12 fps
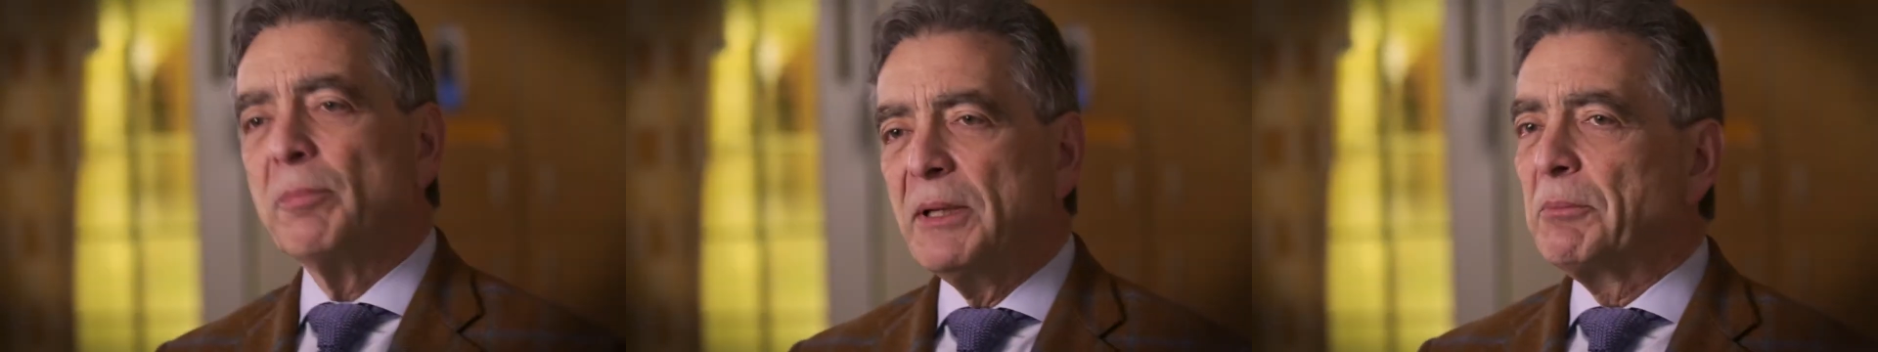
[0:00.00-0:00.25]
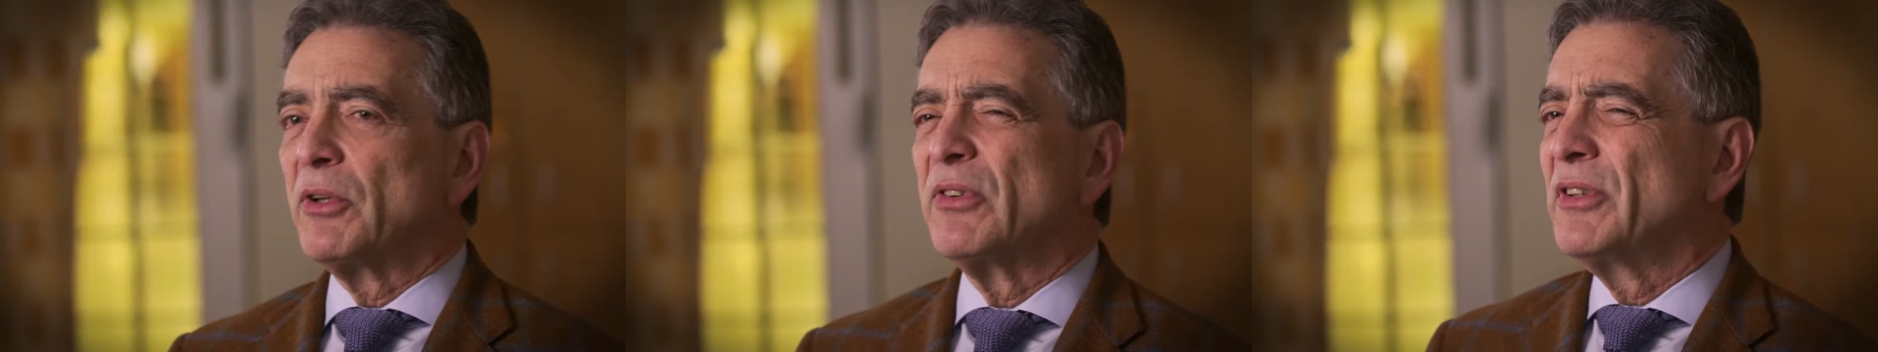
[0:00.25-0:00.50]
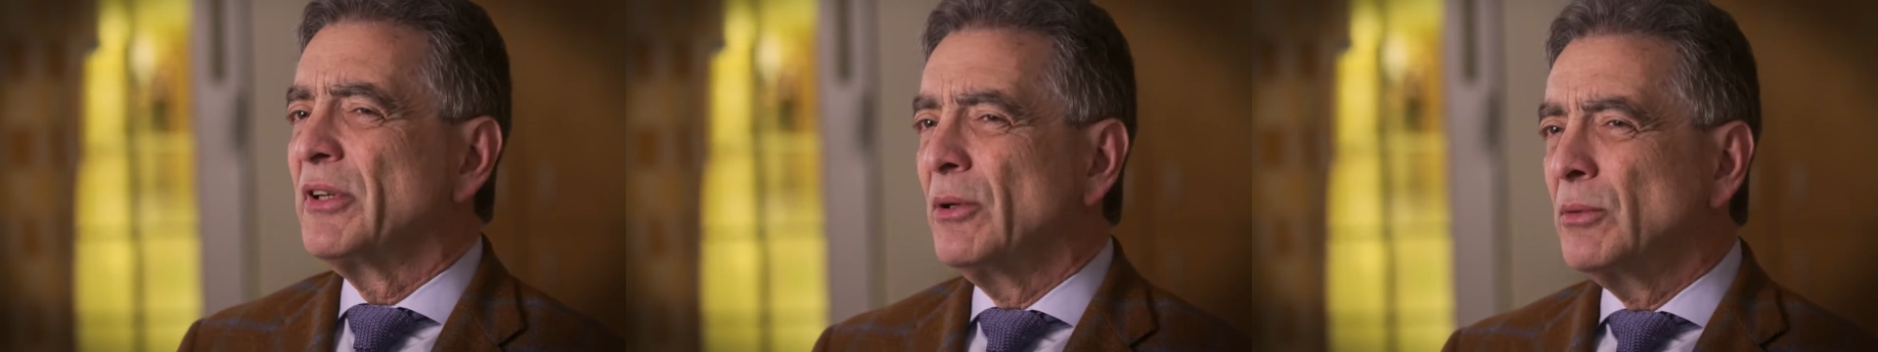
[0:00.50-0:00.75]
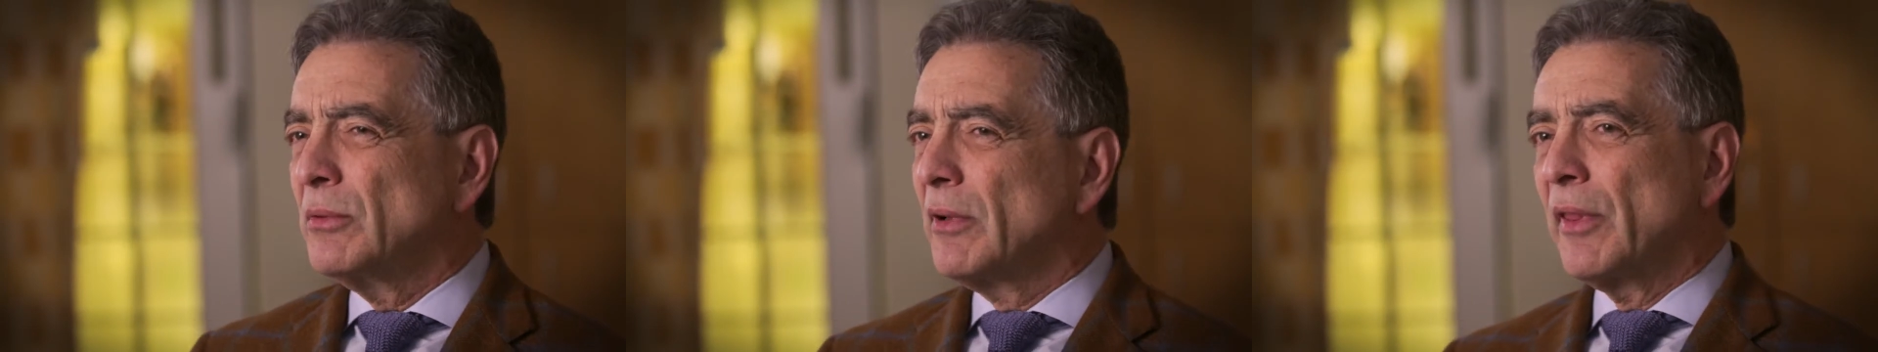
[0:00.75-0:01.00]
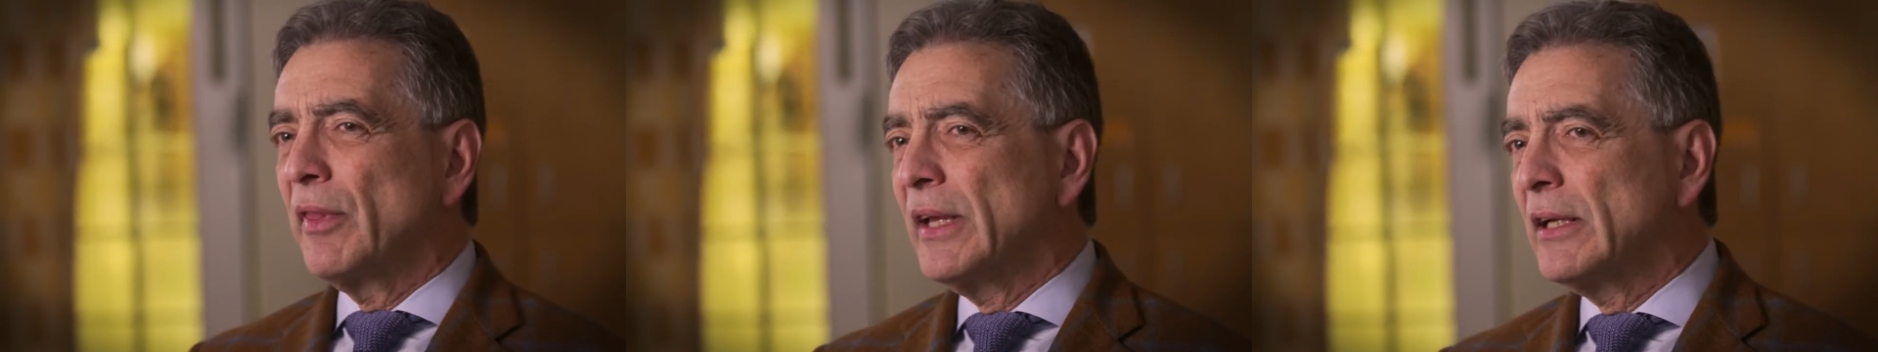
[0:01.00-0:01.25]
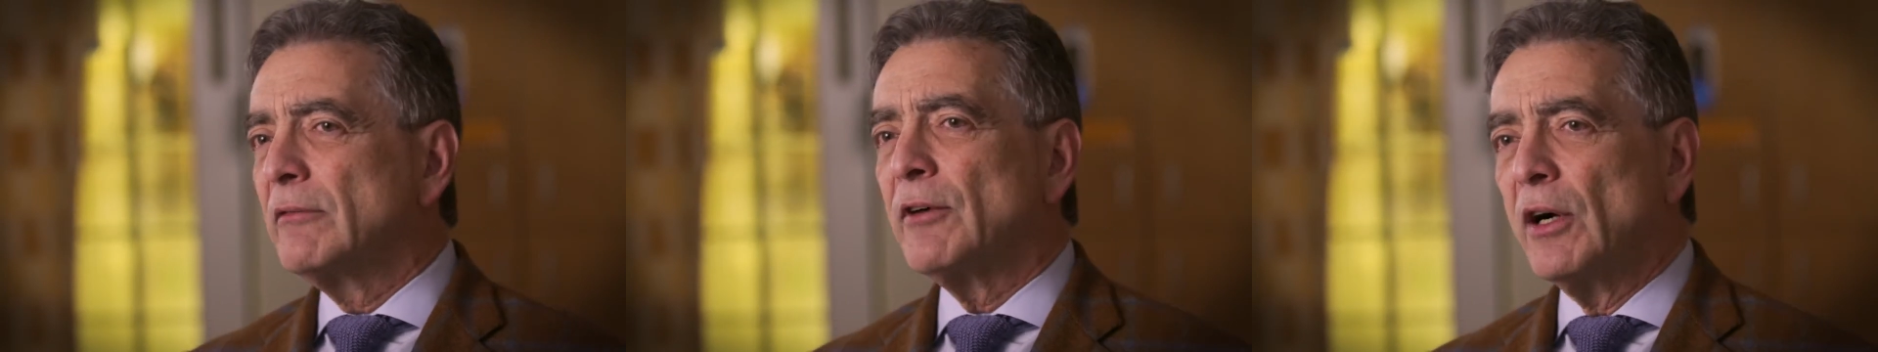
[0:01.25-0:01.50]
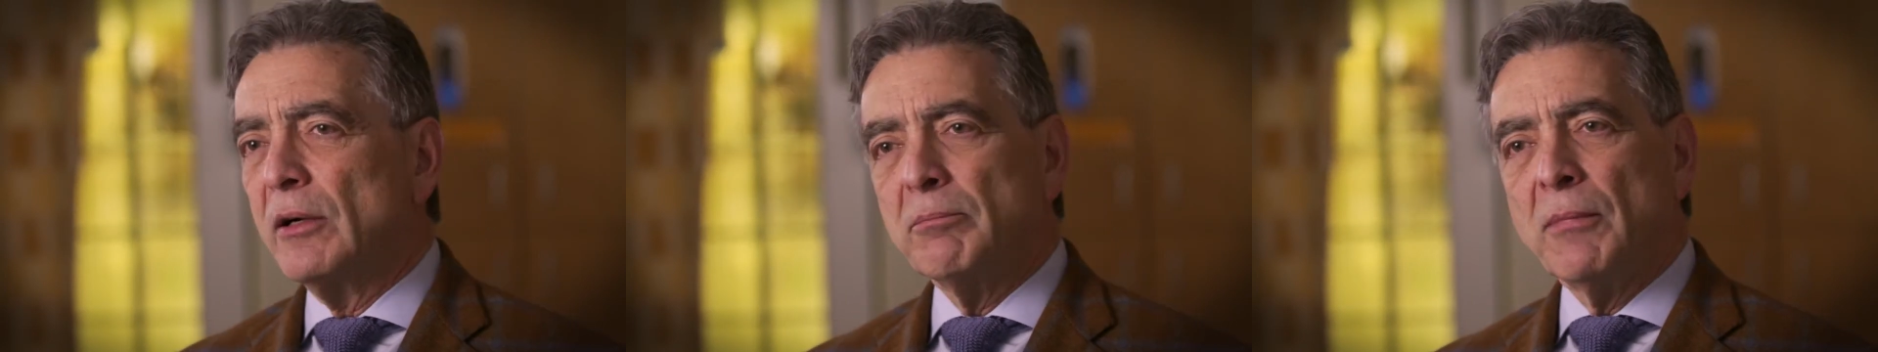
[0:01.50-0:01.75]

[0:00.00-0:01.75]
people don't think of heart